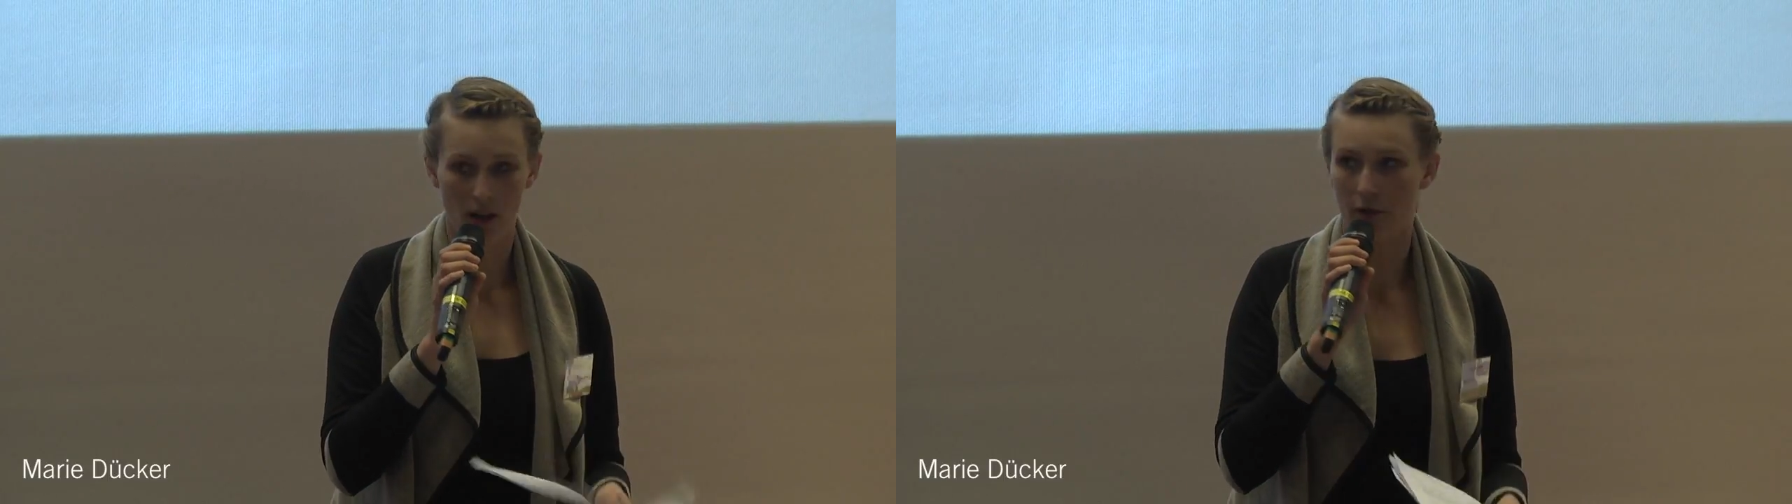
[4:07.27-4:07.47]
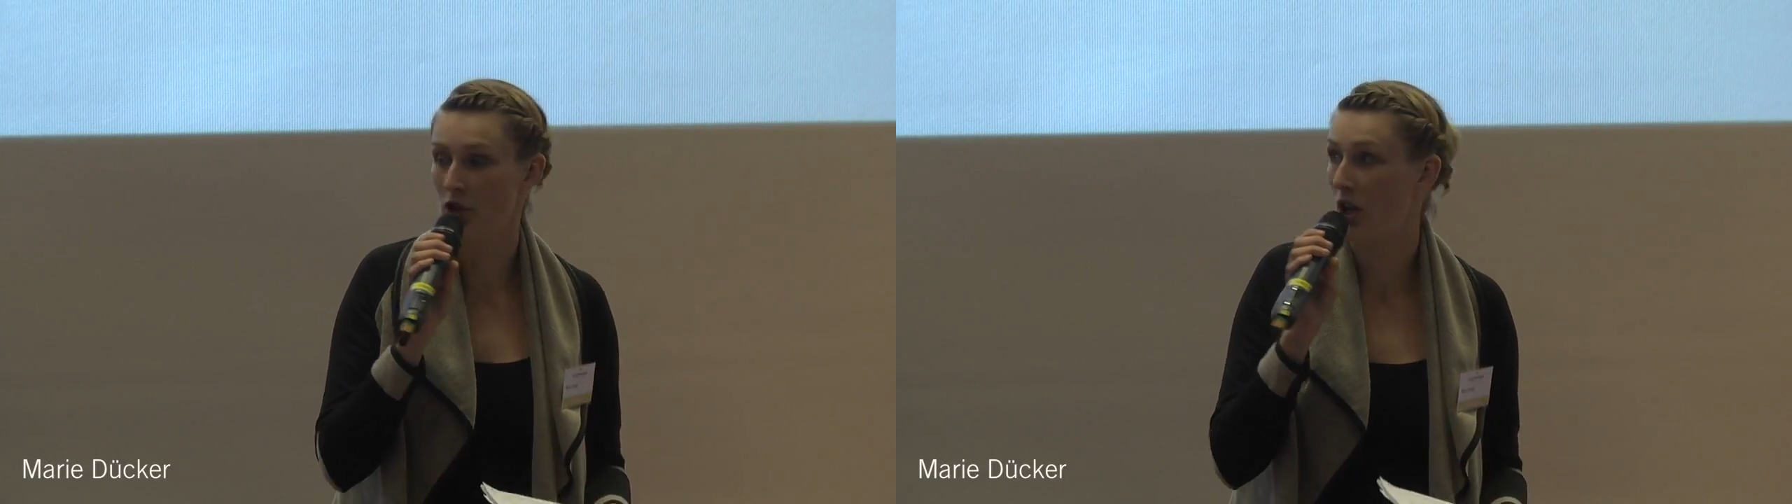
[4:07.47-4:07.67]

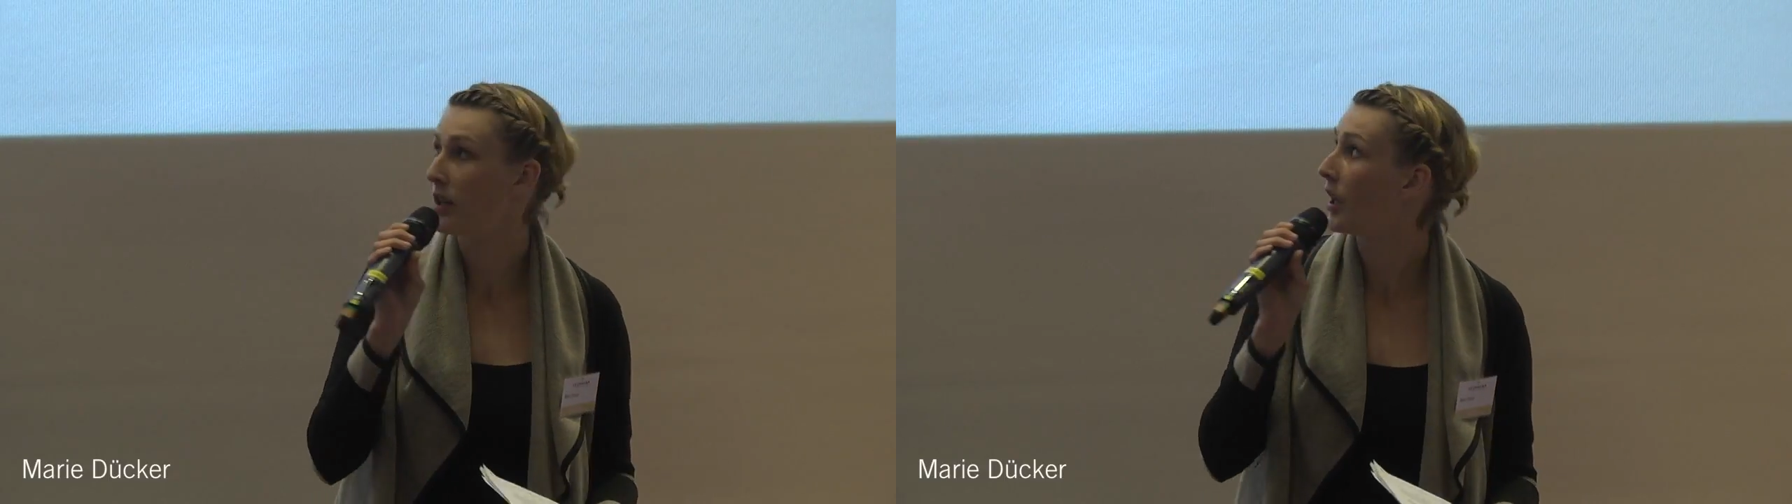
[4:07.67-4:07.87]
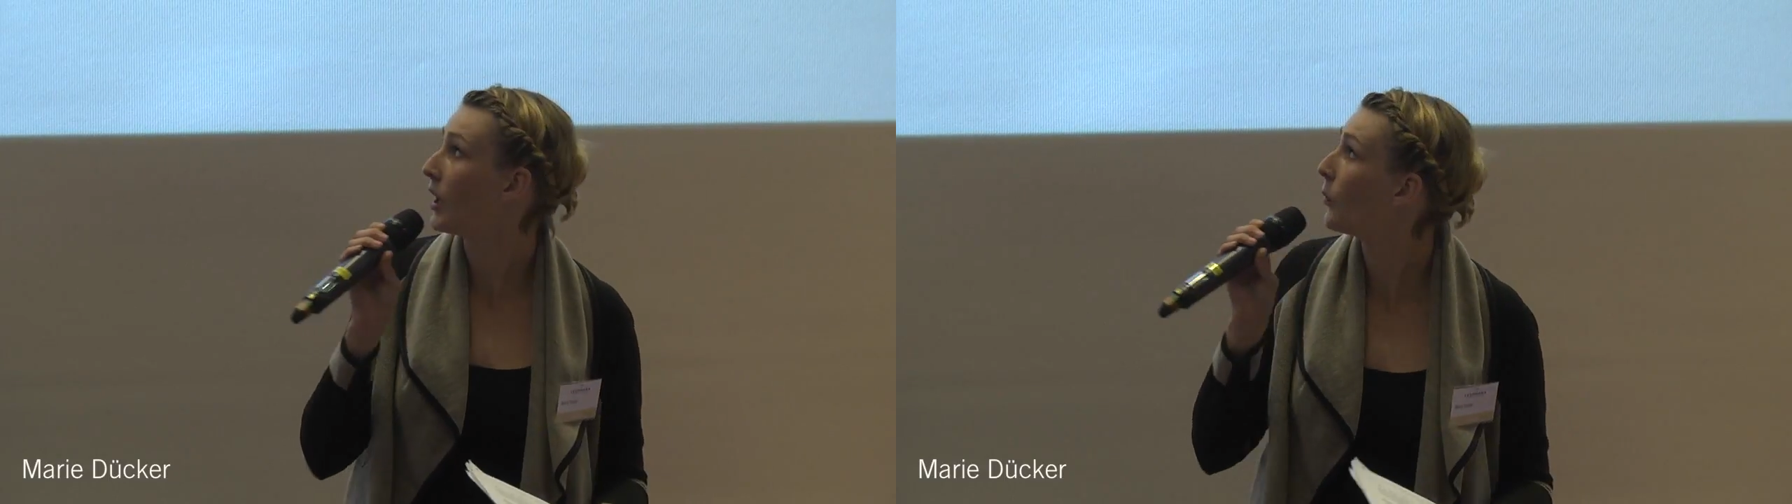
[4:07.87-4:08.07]
of
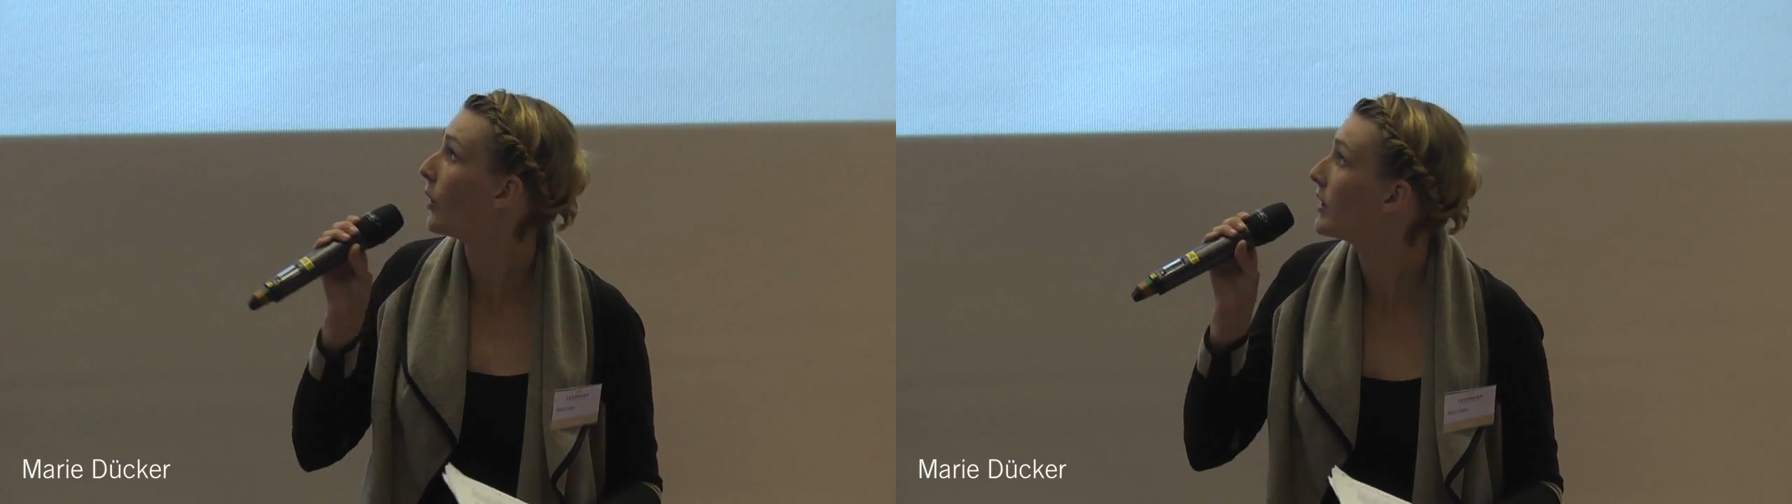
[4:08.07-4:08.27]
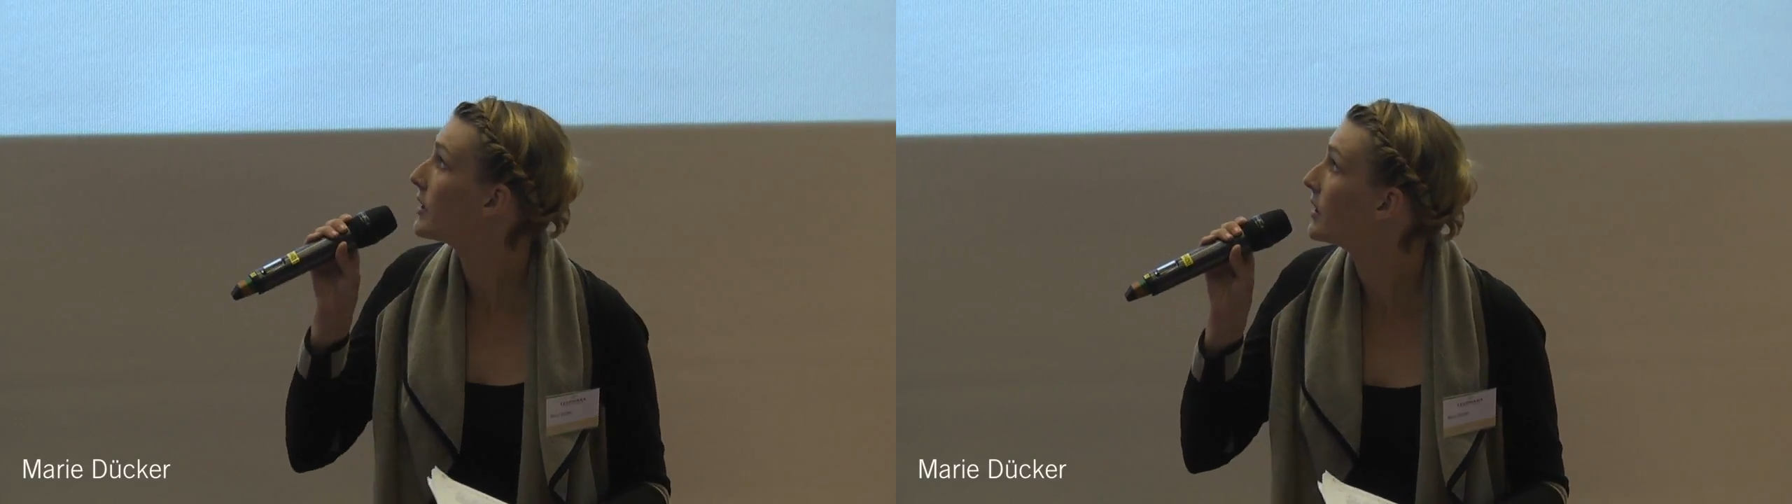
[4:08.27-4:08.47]
gender
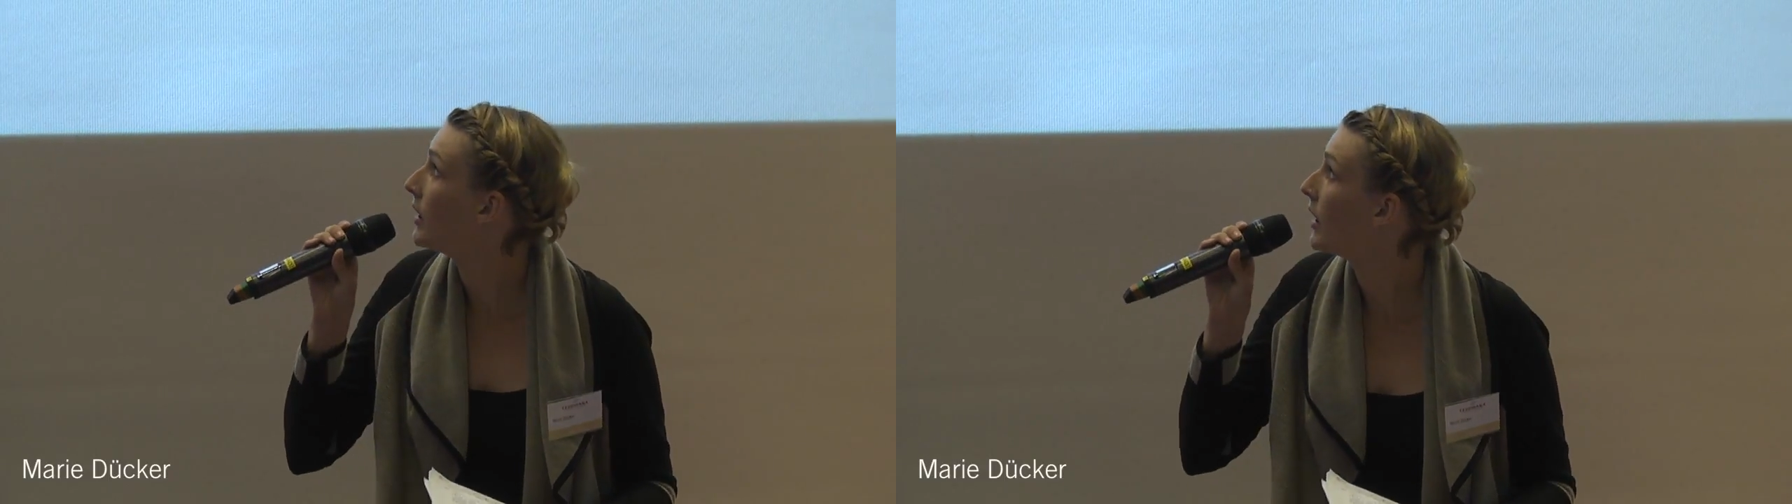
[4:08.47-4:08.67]
equality